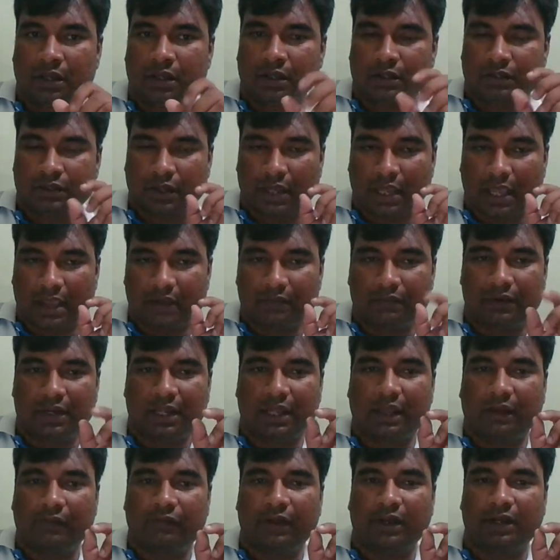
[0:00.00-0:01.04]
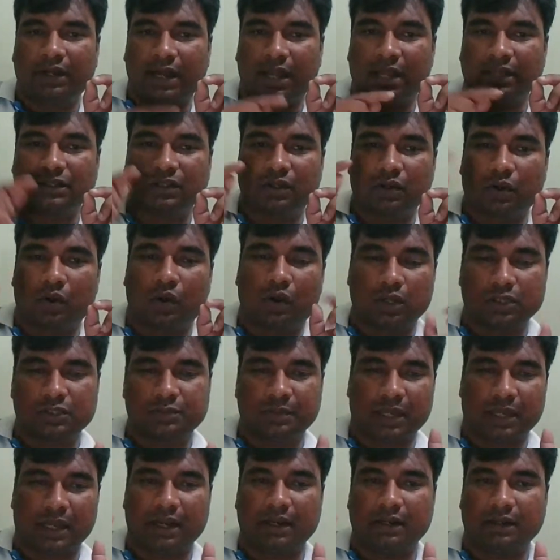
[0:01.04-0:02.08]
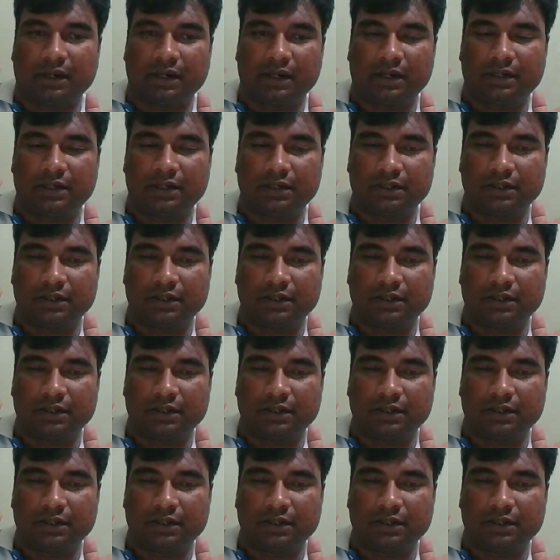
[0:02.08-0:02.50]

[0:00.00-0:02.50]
So every effect has a cause behind it.